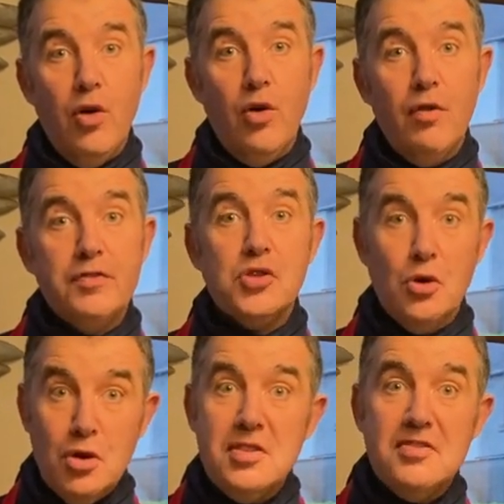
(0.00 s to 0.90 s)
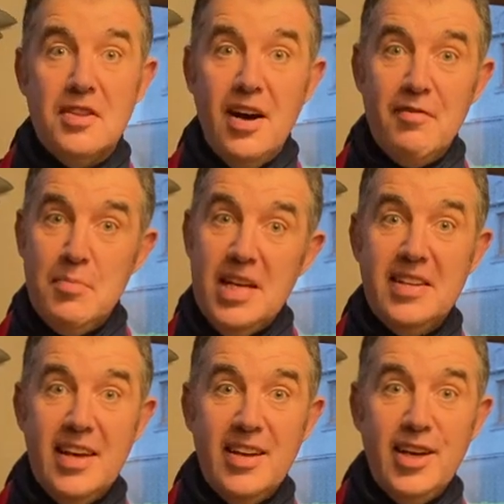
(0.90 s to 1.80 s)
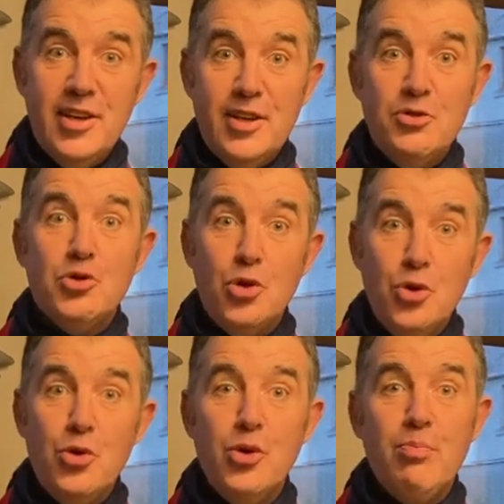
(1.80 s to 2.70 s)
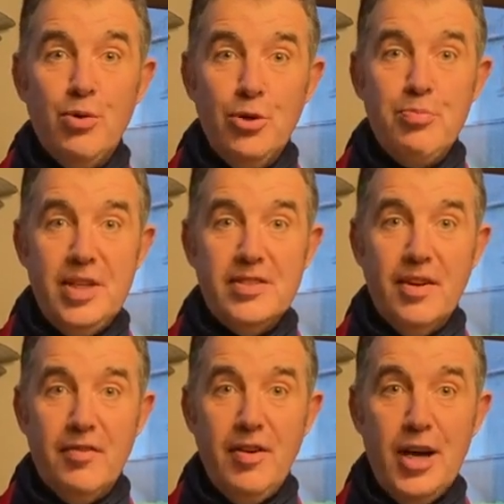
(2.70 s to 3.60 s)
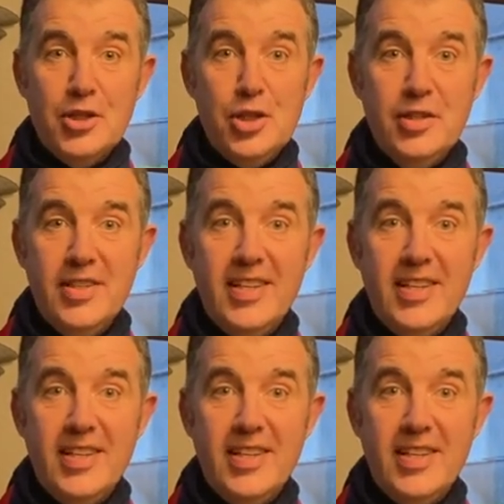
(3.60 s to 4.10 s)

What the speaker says: of scones that I've made earlier in true Blue Peter fashion,